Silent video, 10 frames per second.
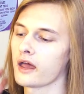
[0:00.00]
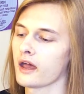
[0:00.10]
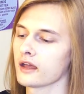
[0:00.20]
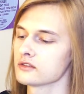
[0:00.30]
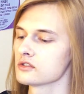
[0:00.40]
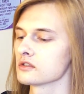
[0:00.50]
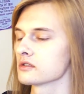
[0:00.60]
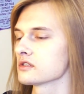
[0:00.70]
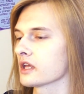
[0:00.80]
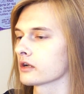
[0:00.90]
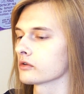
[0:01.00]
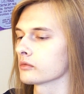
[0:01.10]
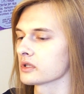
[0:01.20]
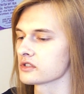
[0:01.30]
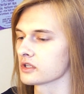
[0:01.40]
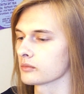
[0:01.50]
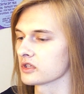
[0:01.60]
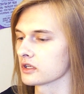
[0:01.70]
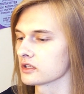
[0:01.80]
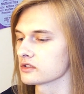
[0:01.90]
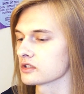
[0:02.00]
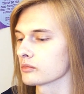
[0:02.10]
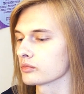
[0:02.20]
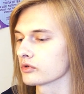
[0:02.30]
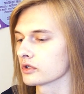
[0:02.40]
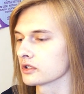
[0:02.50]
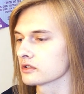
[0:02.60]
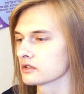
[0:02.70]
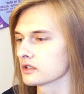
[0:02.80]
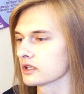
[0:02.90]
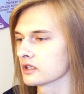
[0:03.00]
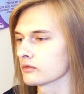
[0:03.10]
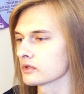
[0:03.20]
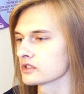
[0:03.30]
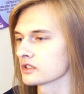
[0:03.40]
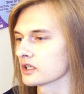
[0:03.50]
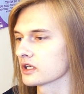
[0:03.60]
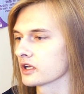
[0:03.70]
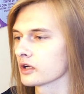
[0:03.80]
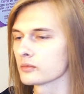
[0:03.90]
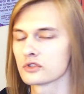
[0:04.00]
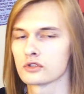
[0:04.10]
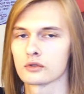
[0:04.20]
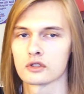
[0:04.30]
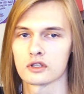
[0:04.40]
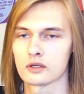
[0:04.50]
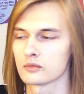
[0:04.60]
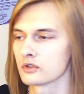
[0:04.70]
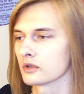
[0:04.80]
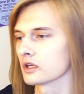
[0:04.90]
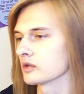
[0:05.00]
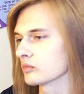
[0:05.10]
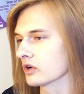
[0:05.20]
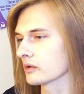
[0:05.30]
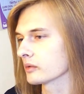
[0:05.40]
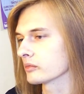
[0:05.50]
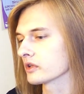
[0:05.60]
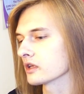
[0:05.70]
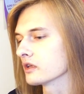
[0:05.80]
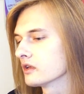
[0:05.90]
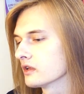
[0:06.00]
I had to settle with something at some point, and it wasn't going to help to keep doing it probably.